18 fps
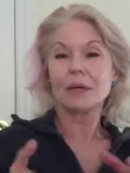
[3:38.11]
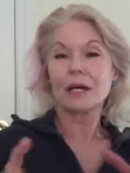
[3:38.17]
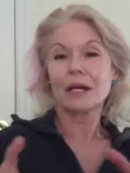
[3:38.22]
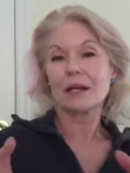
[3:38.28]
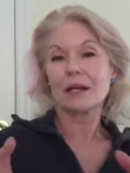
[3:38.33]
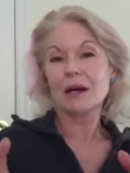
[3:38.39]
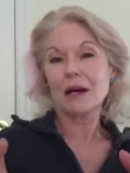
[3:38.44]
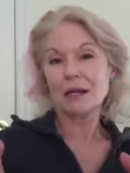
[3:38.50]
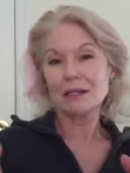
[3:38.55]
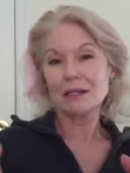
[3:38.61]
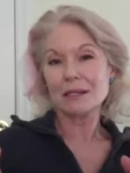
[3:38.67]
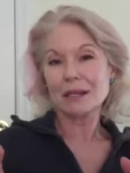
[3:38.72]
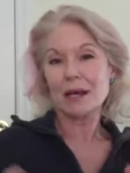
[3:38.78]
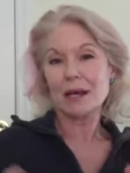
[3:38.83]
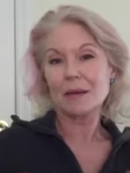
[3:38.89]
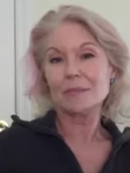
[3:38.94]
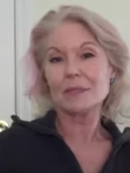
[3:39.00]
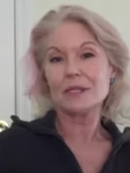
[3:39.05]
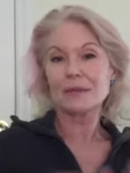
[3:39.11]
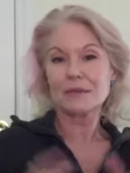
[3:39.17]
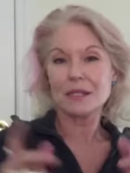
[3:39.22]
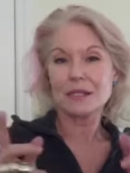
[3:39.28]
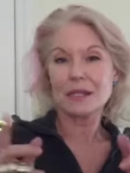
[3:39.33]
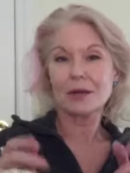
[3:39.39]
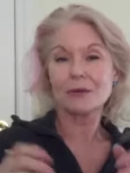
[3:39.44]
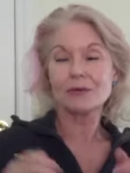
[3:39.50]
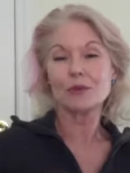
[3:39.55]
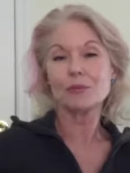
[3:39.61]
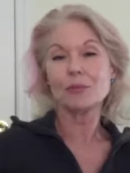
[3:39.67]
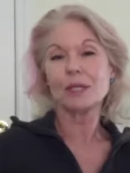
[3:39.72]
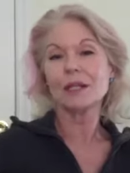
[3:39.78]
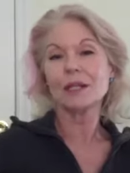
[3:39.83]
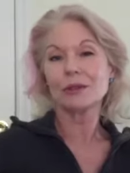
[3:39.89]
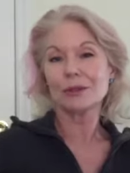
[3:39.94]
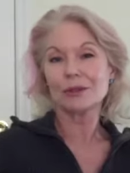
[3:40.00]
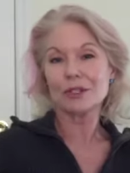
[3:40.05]
my concepts of
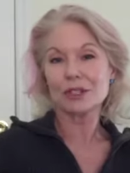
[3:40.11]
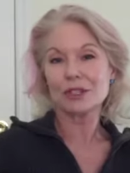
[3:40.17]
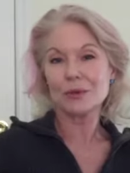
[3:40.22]
self-appeal to